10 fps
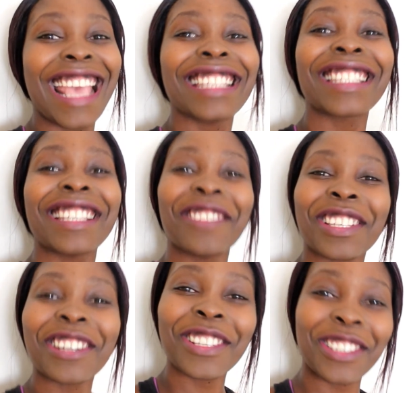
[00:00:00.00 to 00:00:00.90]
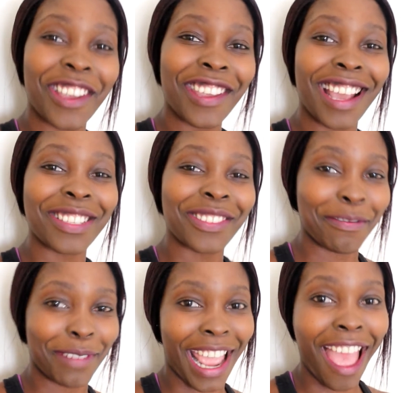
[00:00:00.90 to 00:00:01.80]
So I'm just going to show you guys what
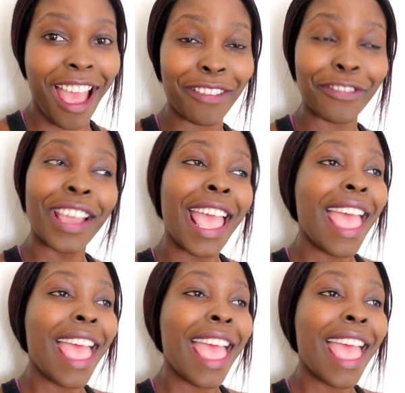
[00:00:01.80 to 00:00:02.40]
I'm going to have.